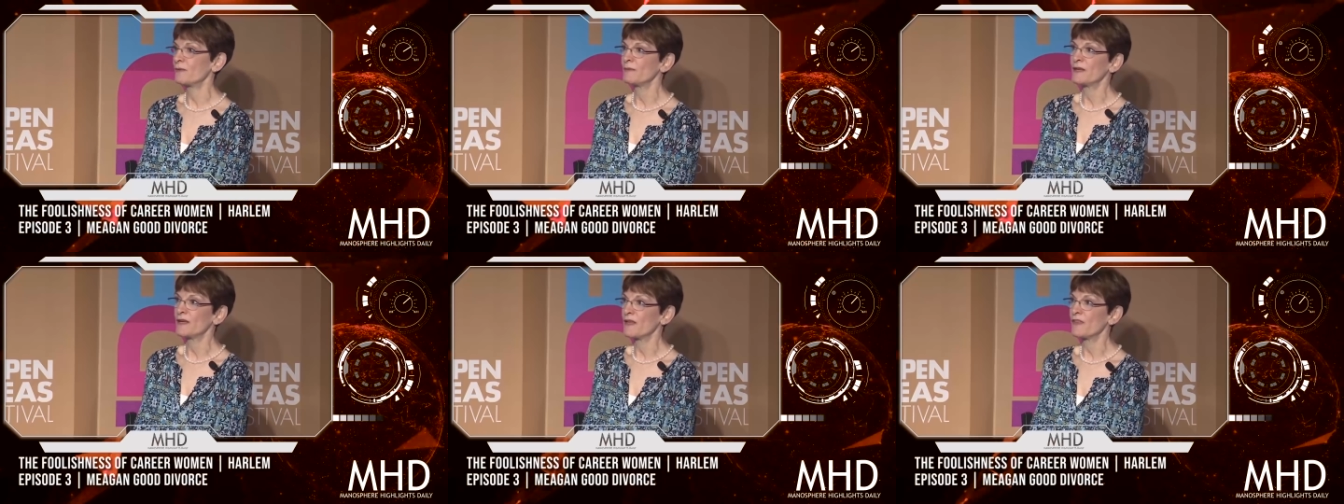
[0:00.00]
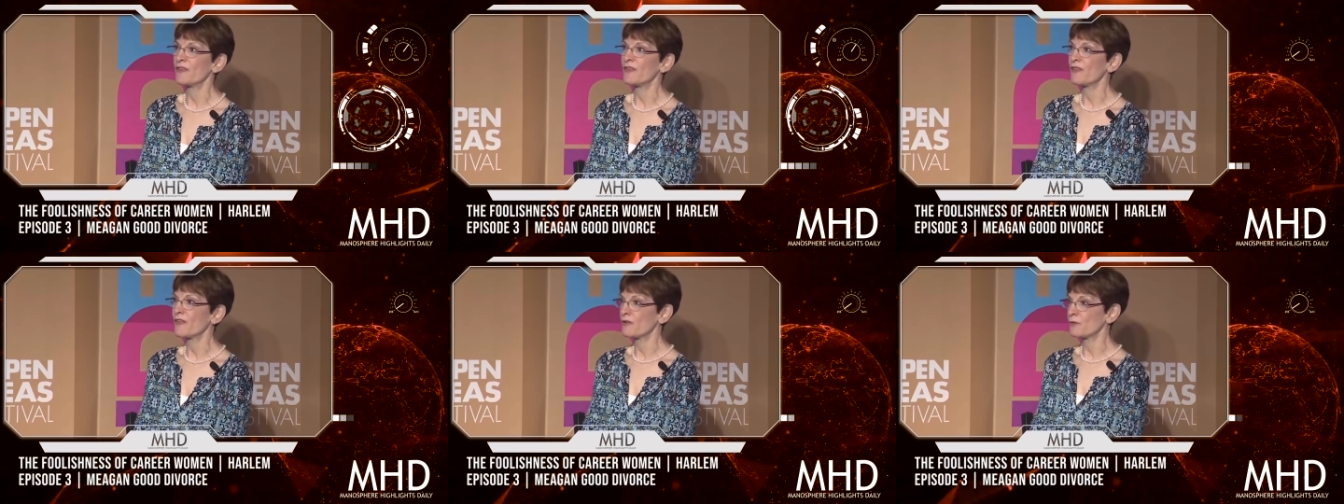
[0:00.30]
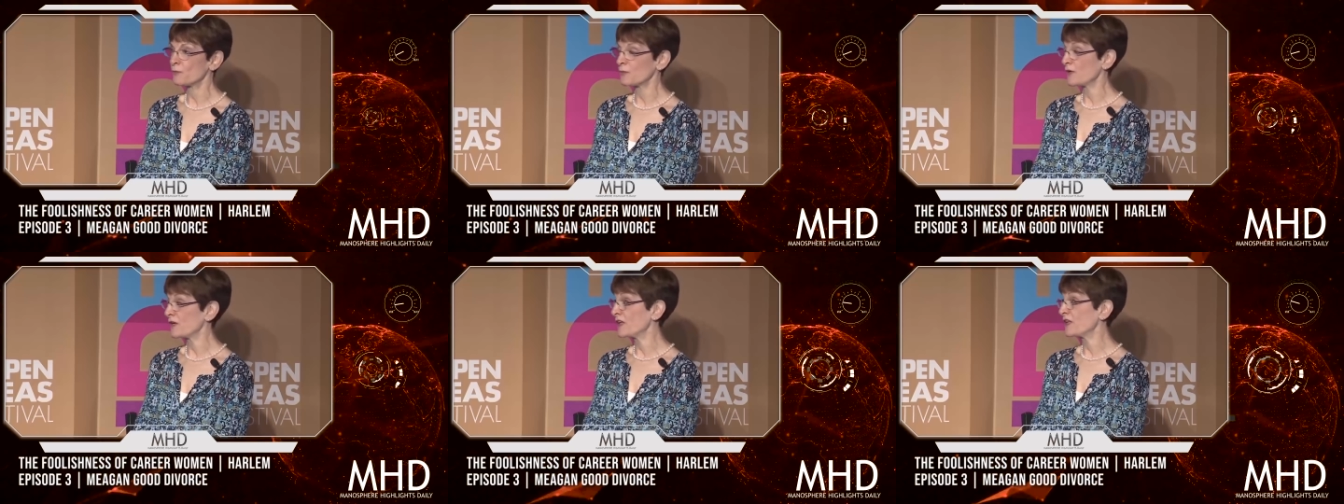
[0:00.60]
I mean, I think
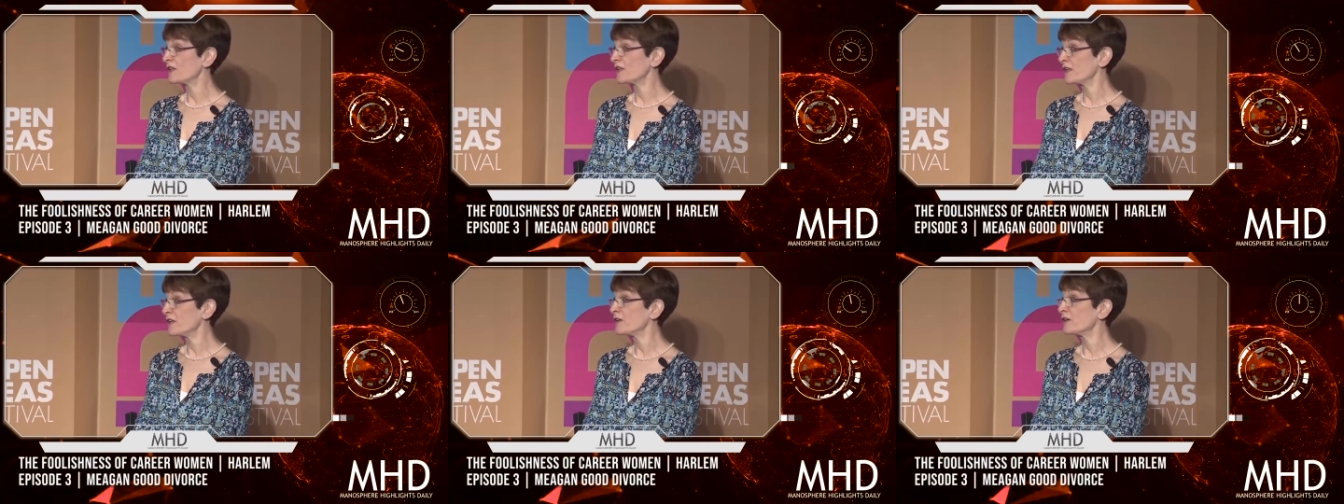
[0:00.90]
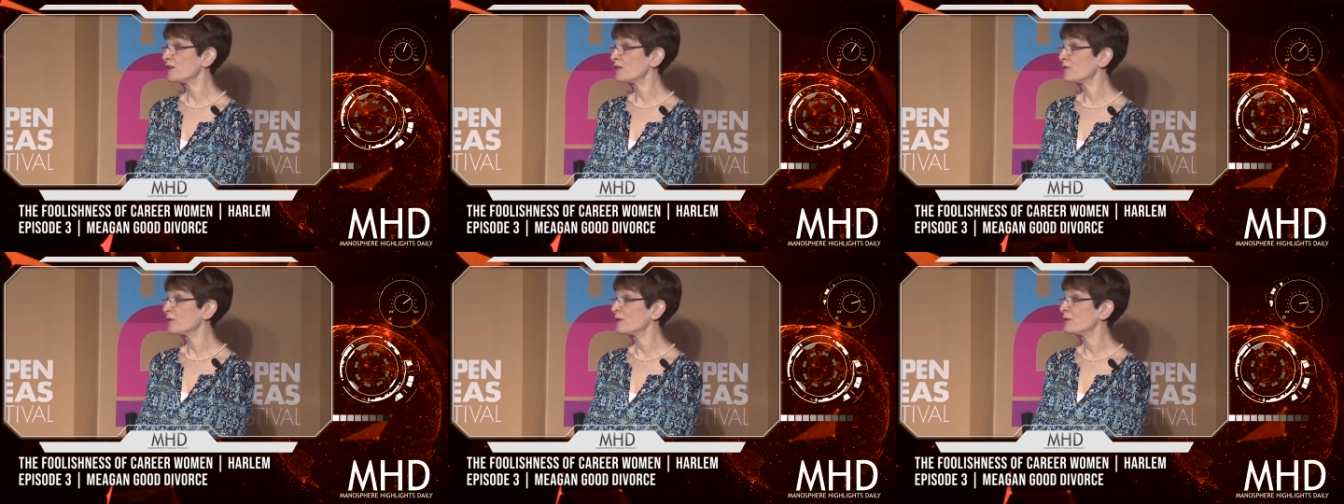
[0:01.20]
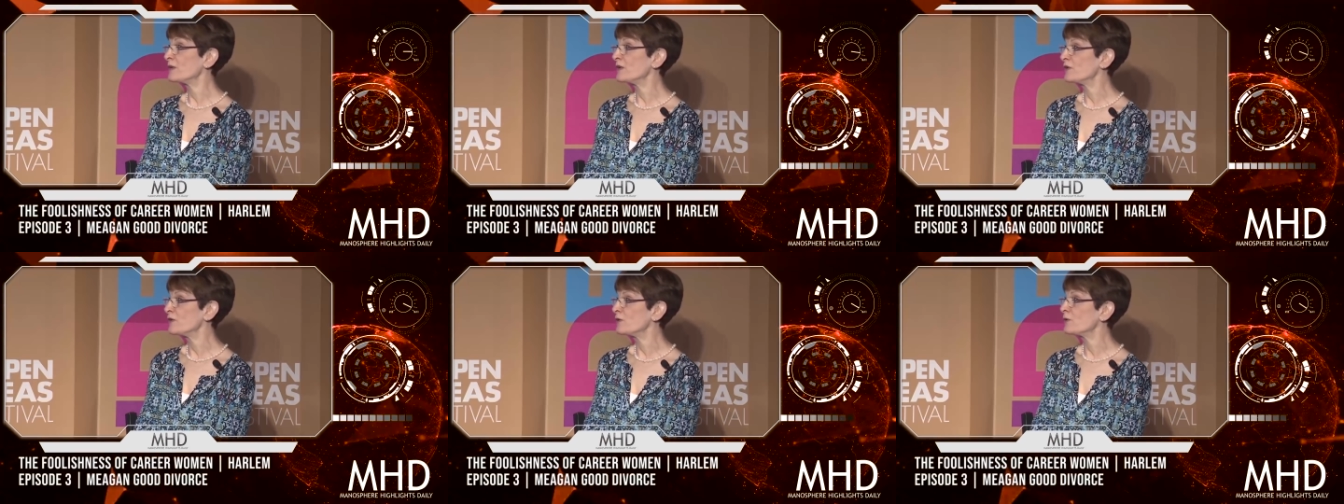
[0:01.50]
that's pretty clear.
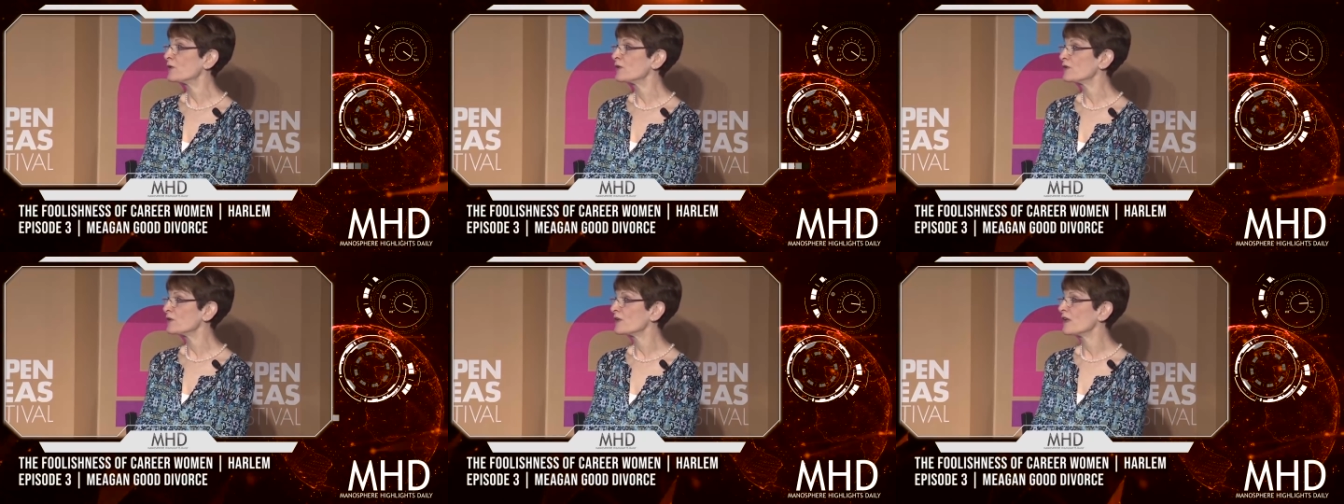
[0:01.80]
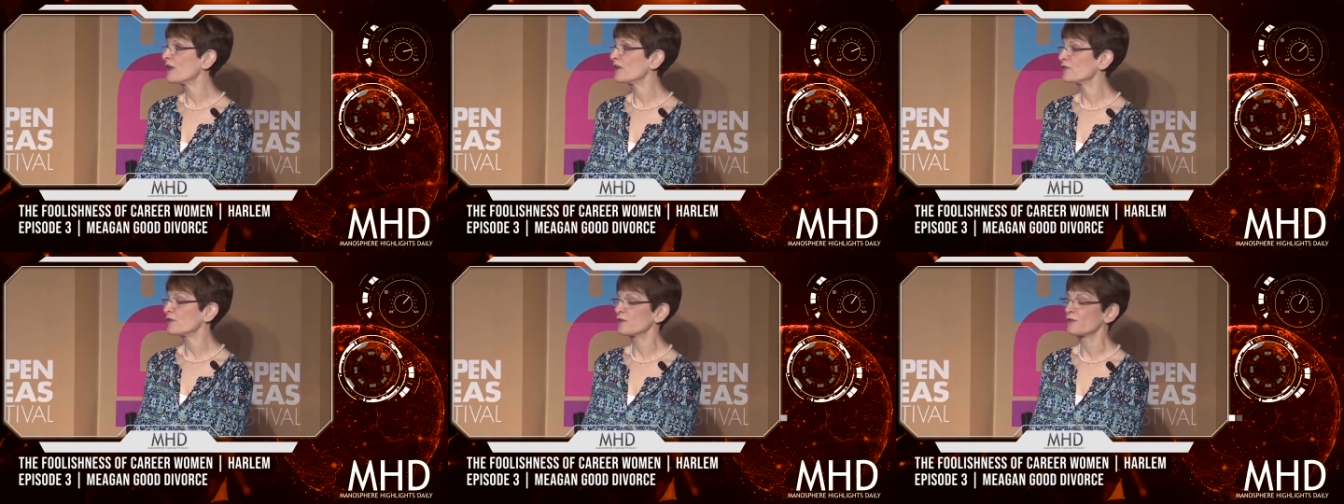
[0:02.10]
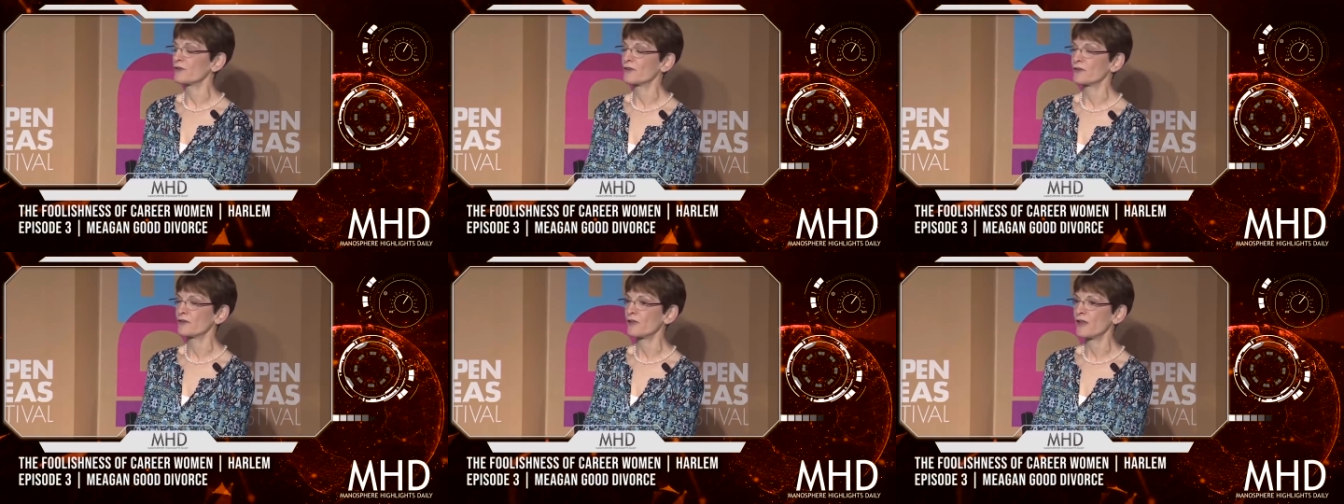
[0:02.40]
Women do earn less
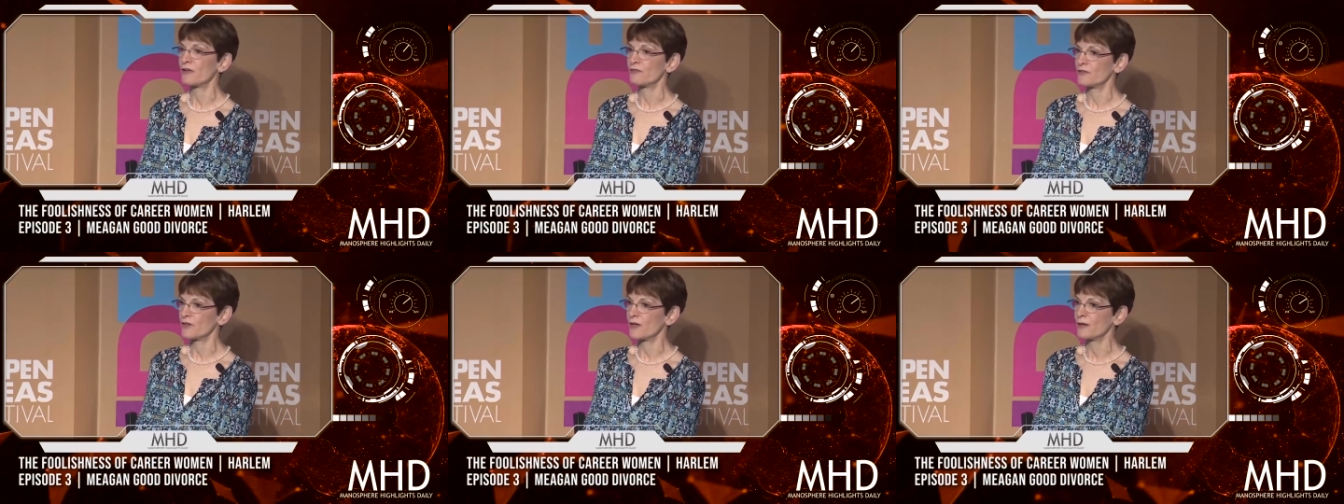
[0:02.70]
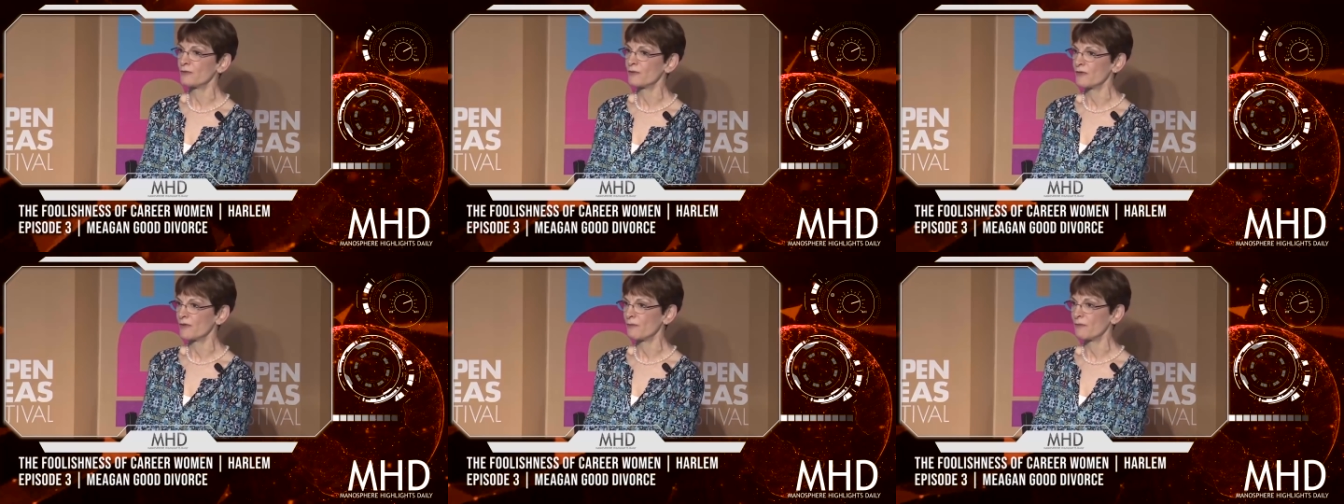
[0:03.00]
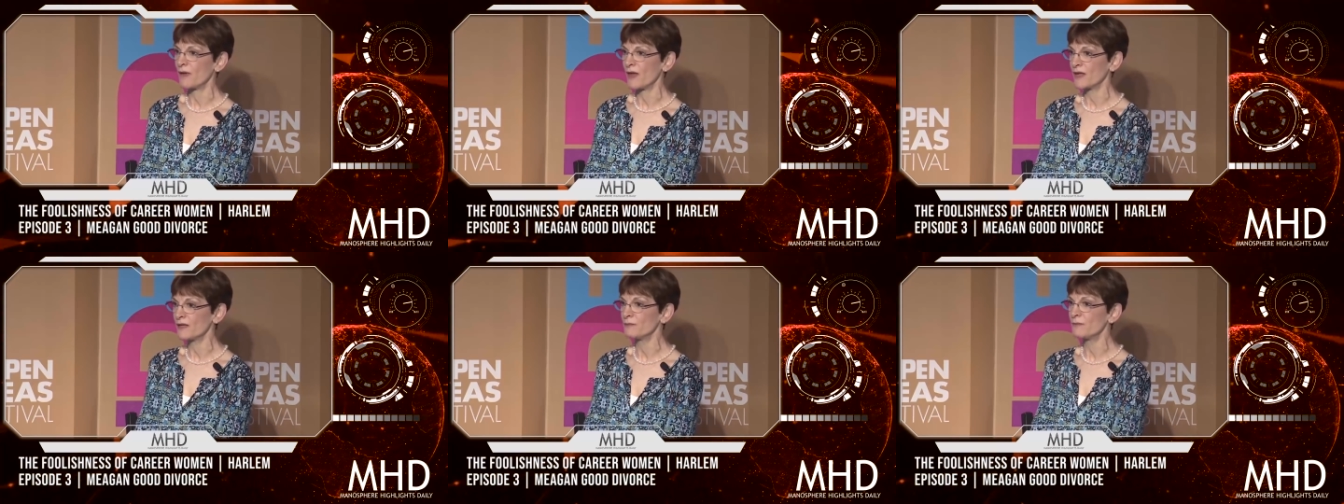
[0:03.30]
over their lifetimes
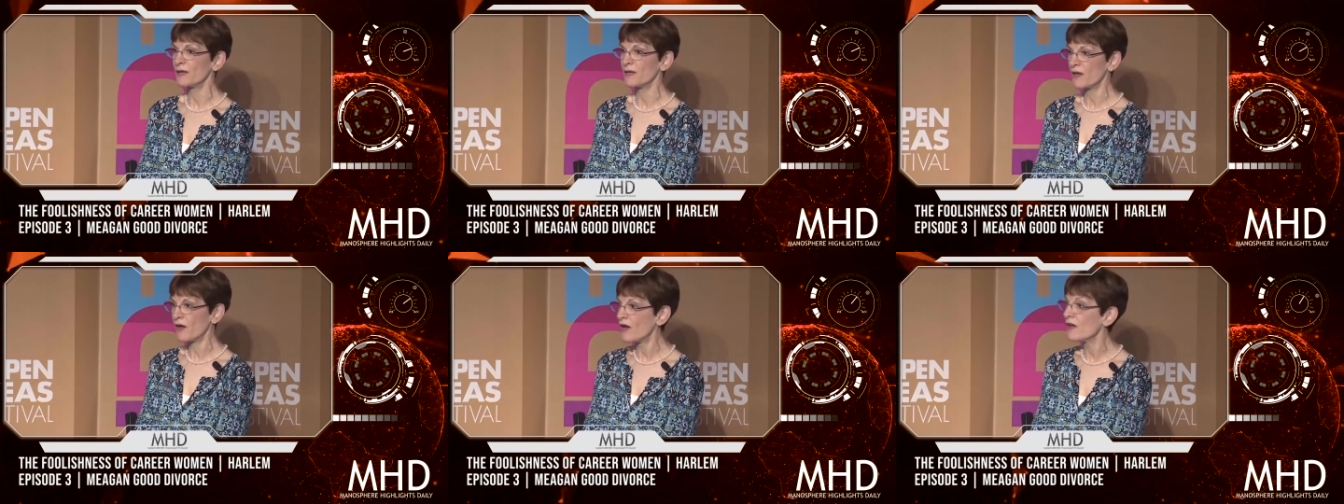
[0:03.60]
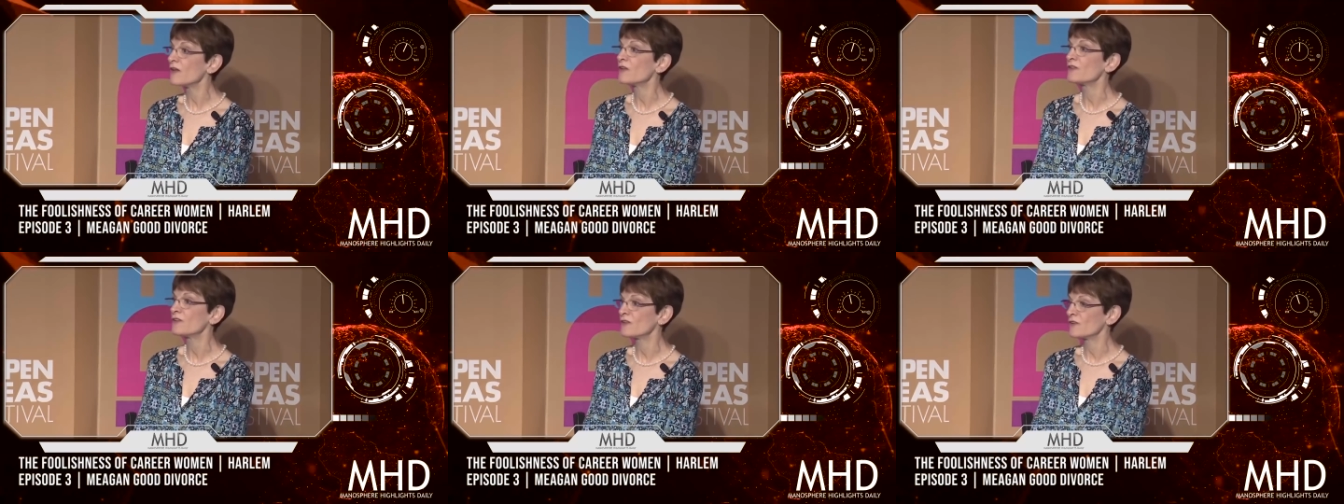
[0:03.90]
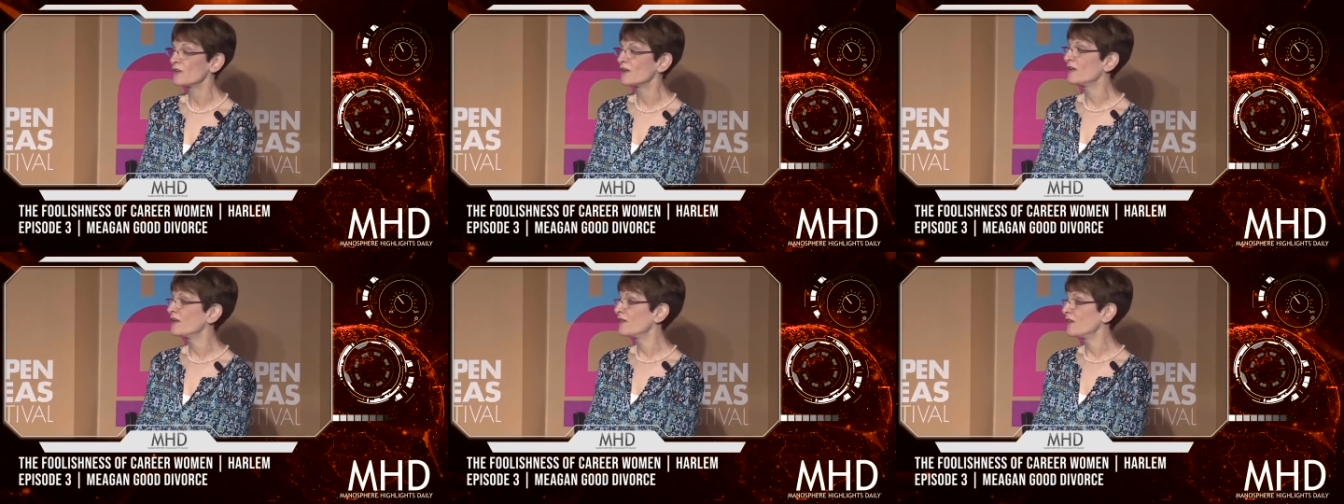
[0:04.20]
than men
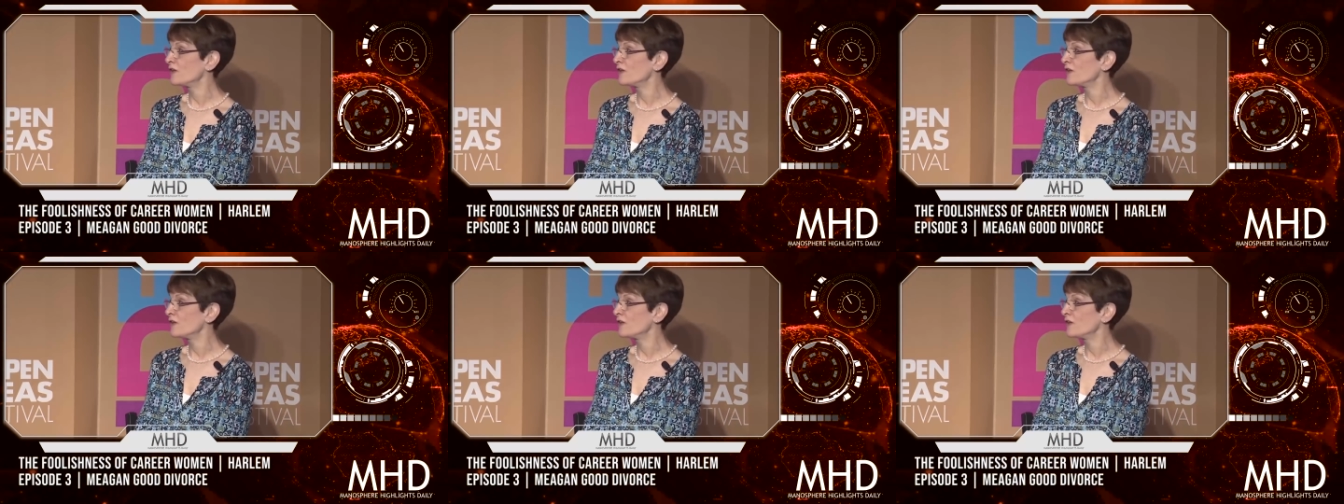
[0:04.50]
because